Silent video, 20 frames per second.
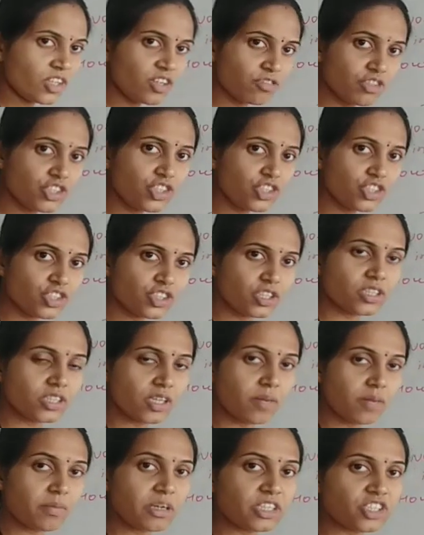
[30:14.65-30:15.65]
which
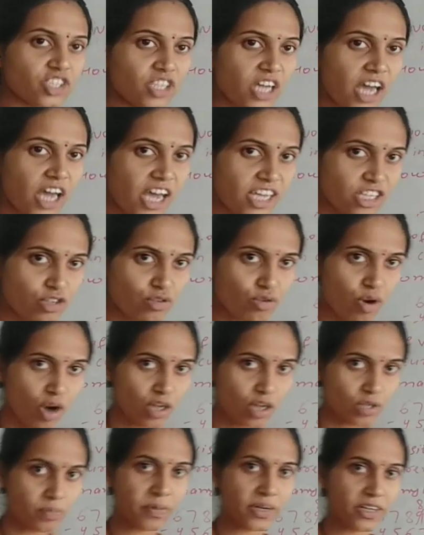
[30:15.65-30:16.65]
the machine has
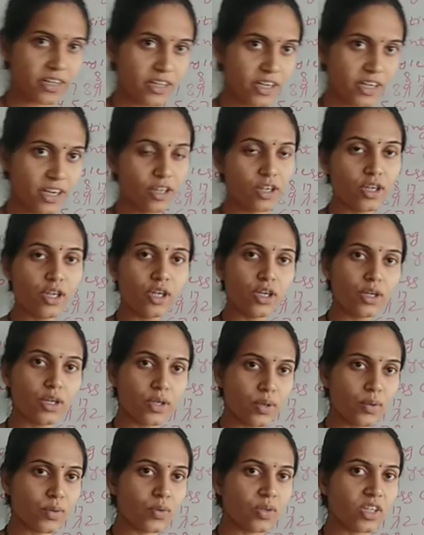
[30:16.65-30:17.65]
not printed
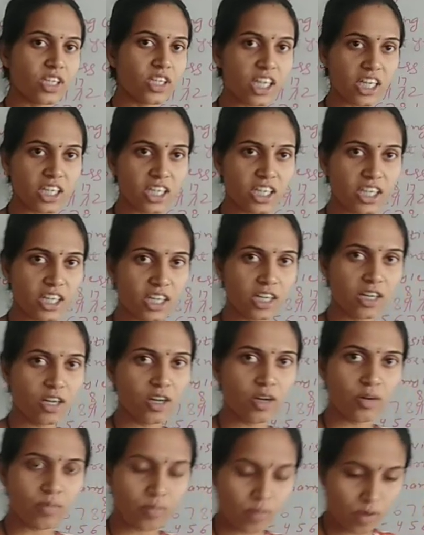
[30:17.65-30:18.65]
due to the technical
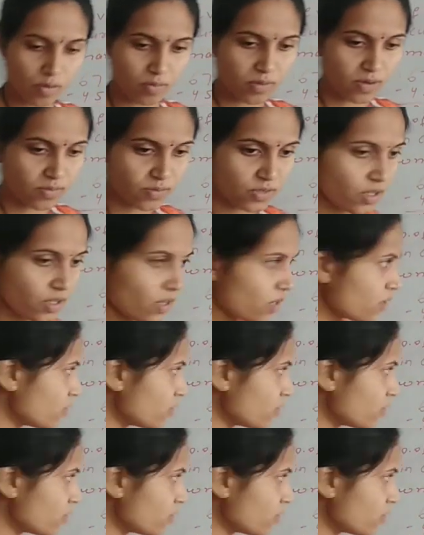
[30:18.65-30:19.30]
problems.